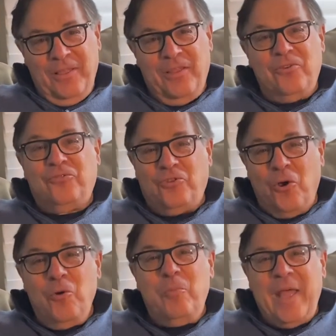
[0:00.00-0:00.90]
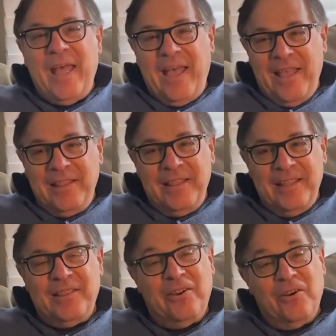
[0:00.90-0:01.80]
They're so bad
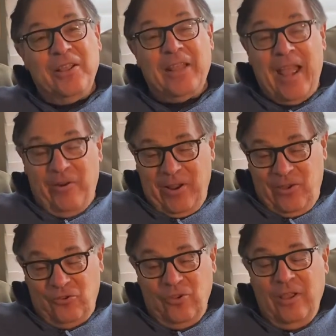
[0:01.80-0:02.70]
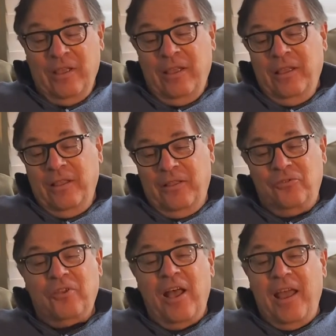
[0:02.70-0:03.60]
that they're hilarious.
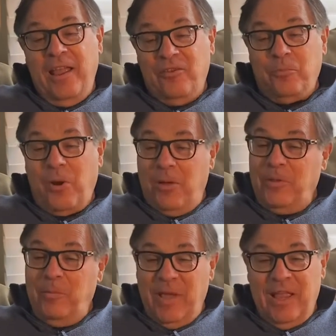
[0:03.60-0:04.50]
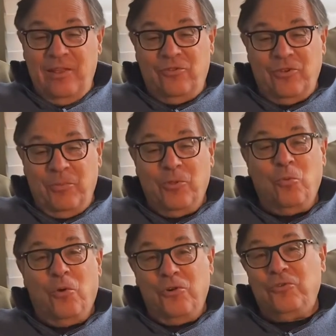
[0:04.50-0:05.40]
This guy has probably made some of the
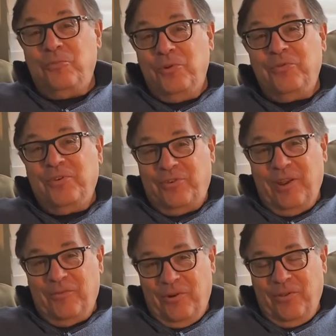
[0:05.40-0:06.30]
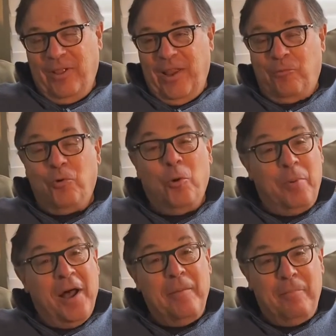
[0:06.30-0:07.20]
worst movies ever, like Robot